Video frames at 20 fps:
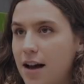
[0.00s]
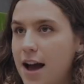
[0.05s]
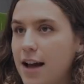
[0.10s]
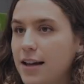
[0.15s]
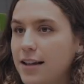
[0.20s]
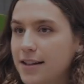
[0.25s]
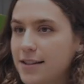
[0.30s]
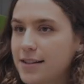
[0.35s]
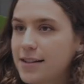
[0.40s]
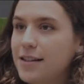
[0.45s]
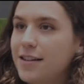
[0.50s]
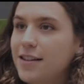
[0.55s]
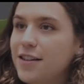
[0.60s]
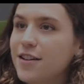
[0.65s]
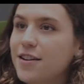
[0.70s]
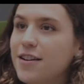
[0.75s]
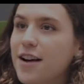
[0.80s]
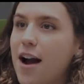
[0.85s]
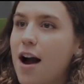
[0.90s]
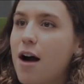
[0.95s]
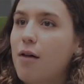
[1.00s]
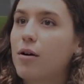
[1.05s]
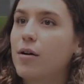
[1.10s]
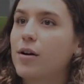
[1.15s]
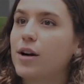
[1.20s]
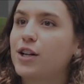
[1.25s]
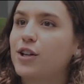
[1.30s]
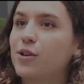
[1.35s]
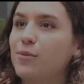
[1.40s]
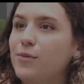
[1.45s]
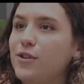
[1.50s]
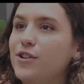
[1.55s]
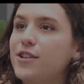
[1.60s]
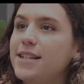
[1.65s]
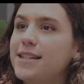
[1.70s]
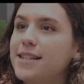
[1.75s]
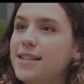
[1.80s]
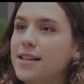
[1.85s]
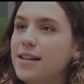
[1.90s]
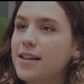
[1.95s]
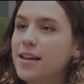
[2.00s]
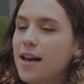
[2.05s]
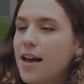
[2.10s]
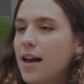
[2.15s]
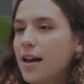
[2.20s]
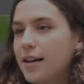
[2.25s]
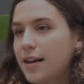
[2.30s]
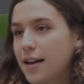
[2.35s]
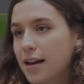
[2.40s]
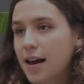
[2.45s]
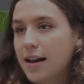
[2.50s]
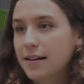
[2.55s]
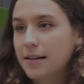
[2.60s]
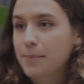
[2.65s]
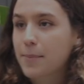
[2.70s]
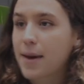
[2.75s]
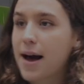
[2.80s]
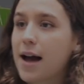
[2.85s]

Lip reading: I can see here how our community can add